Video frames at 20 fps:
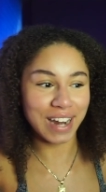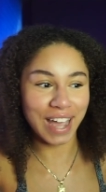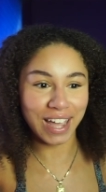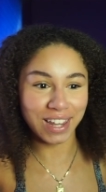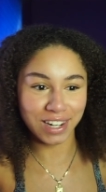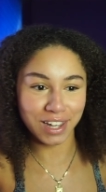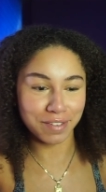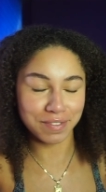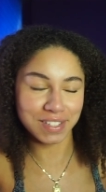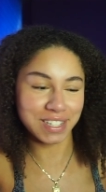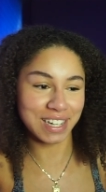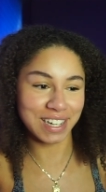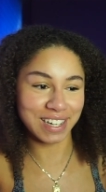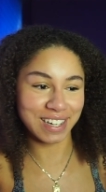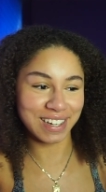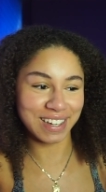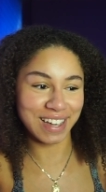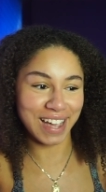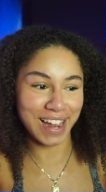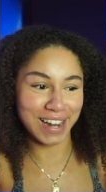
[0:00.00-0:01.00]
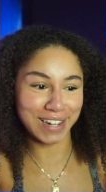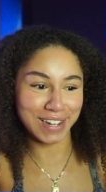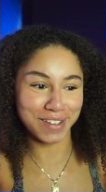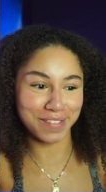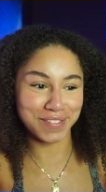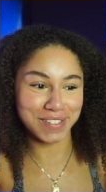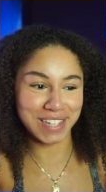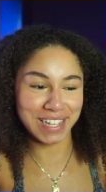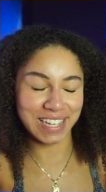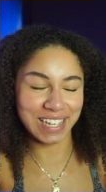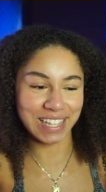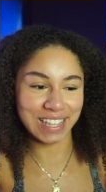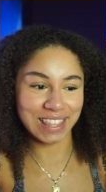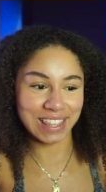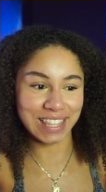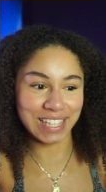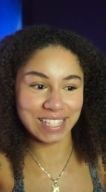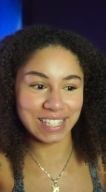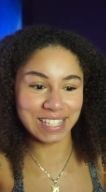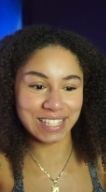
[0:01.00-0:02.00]
I loved it. I loved it.
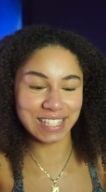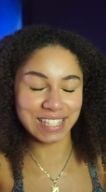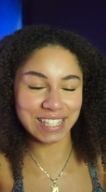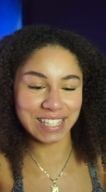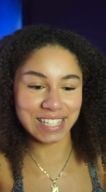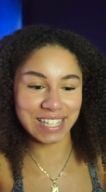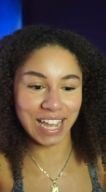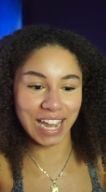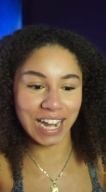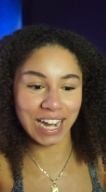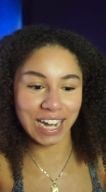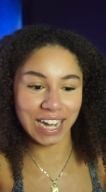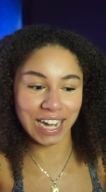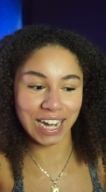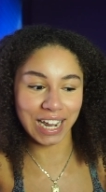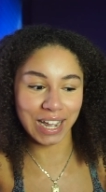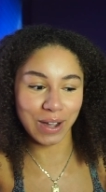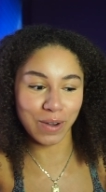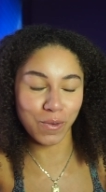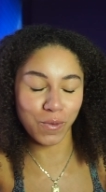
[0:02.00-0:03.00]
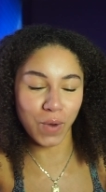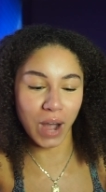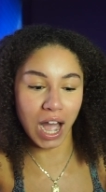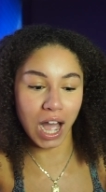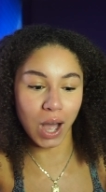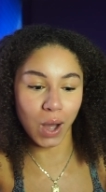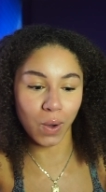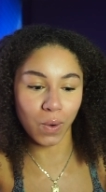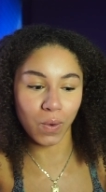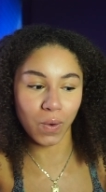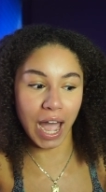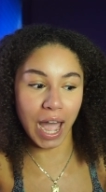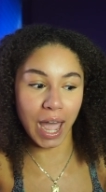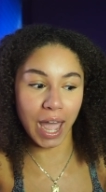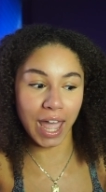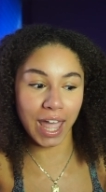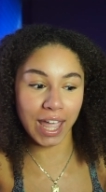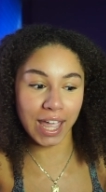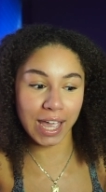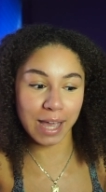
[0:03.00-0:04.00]
This is insane. Wow.
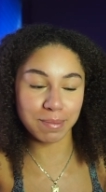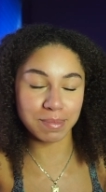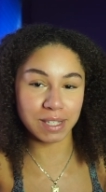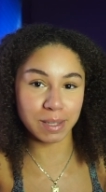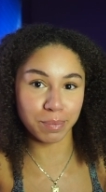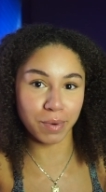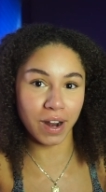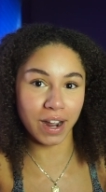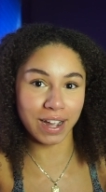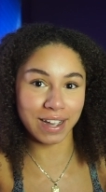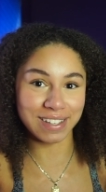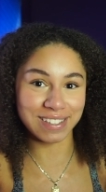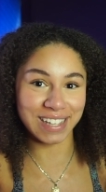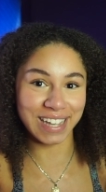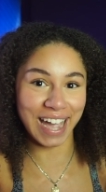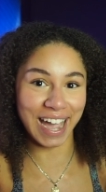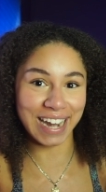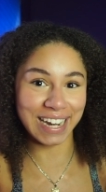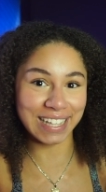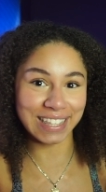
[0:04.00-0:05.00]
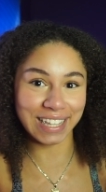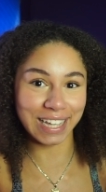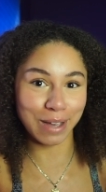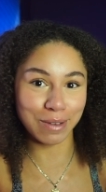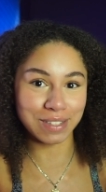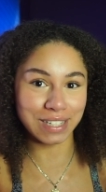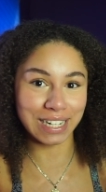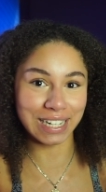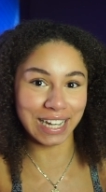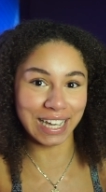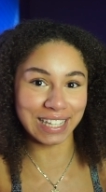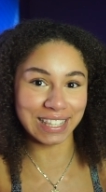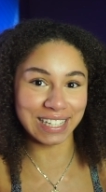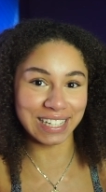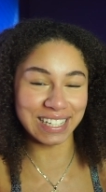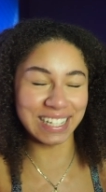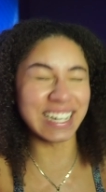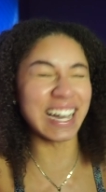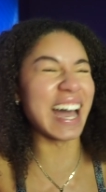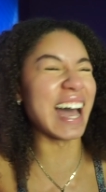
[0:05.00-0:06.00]
I am surprised. Like, I didn't think I was going to like
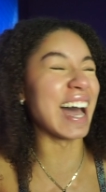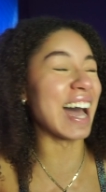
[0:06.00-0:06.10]
this. Ah!